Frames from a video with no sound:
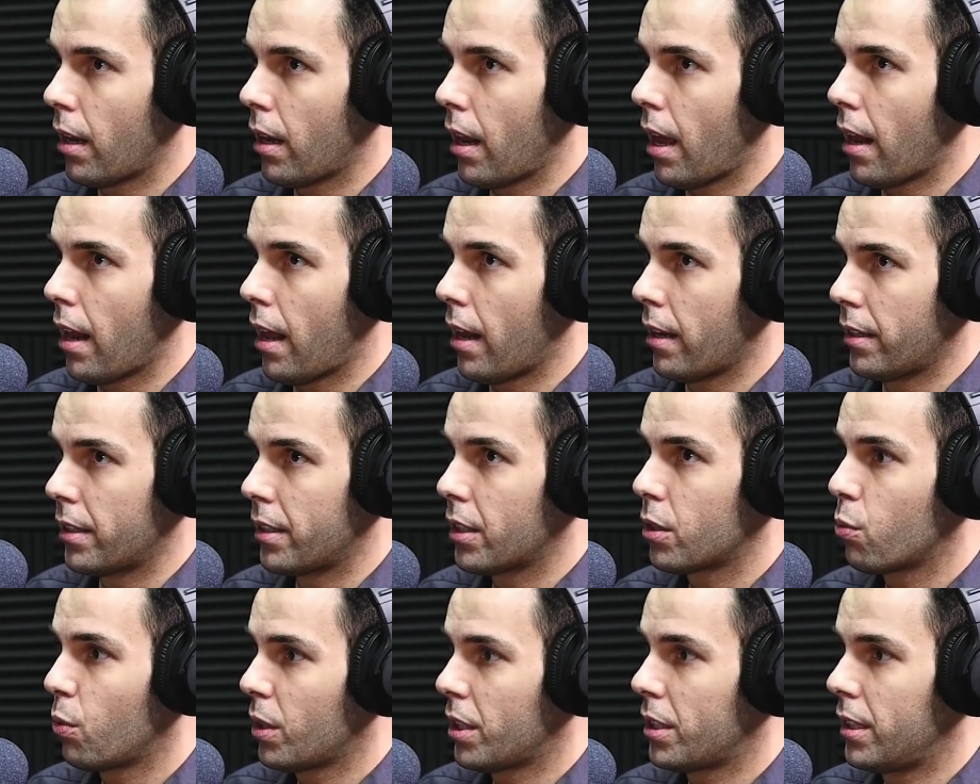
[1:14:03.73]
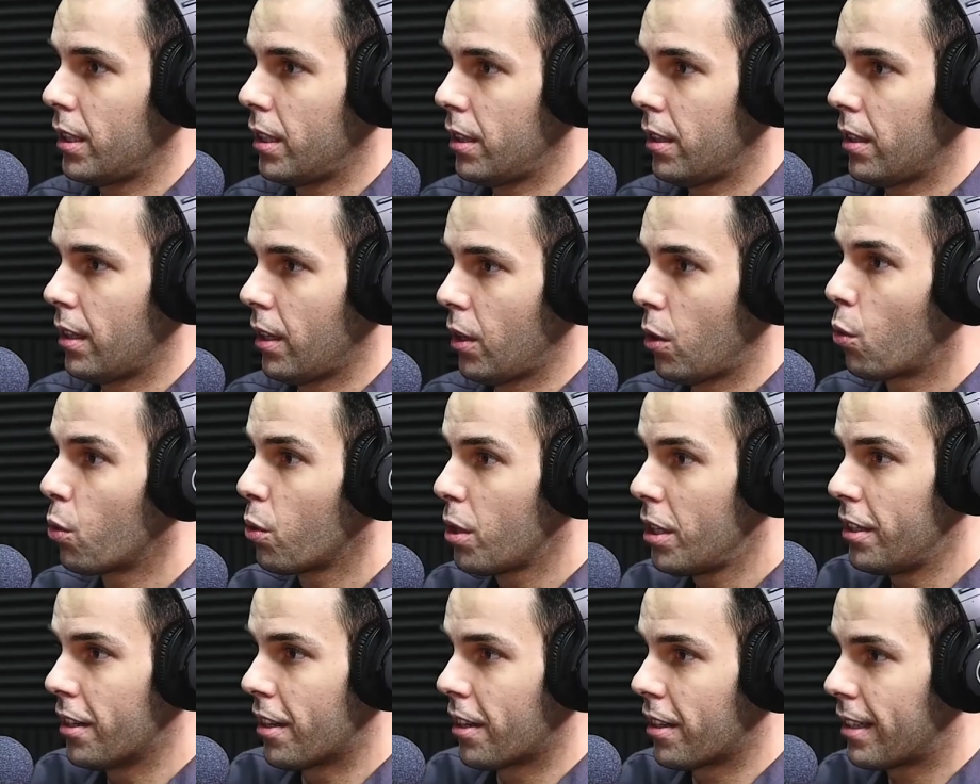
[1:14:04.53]
And this was in the
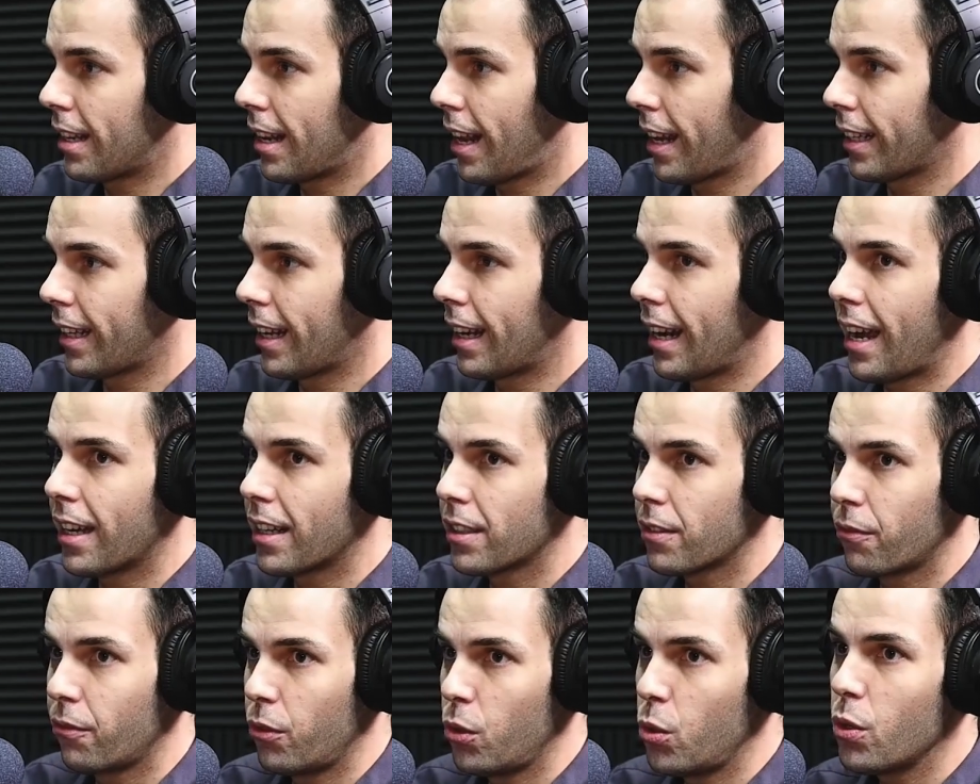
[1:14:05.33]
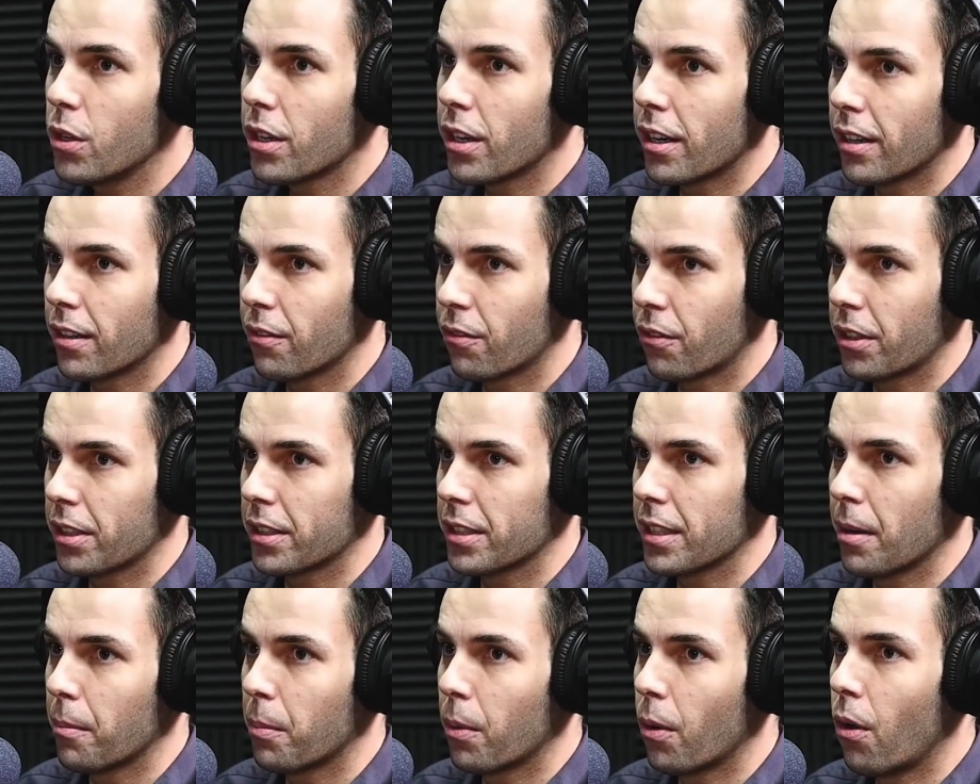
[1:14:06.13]
good years, like the last few years, for
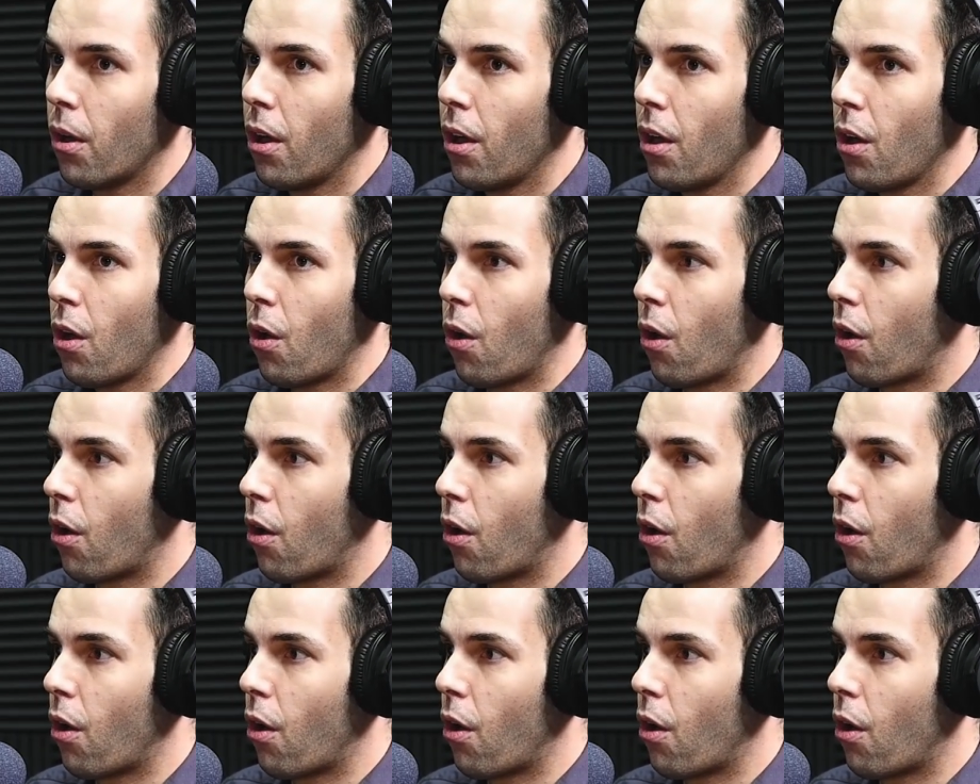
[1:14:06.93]
example.